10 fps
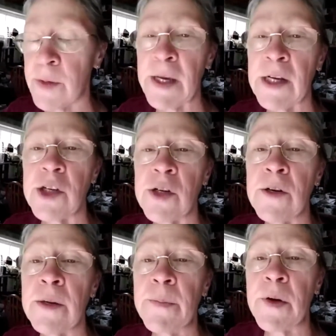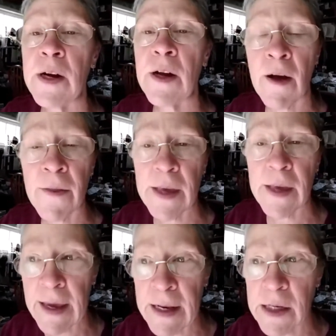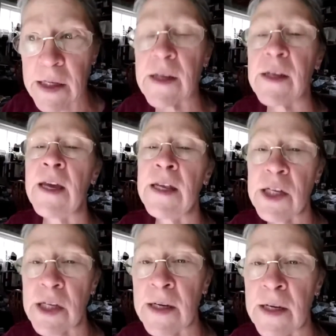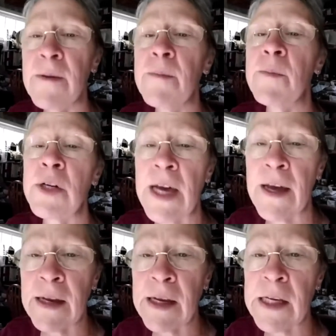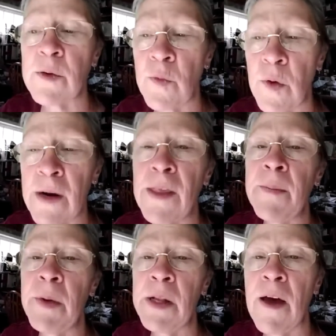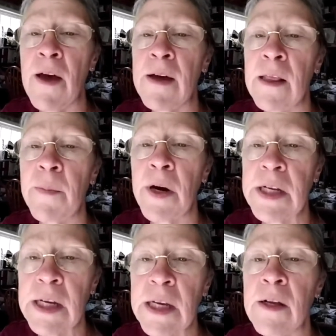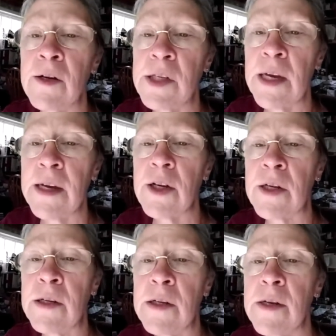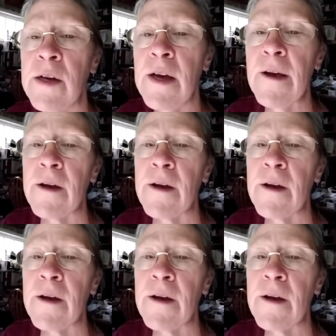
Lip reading: So we made sure to put all the Kentian modalities where they belong in the particular section.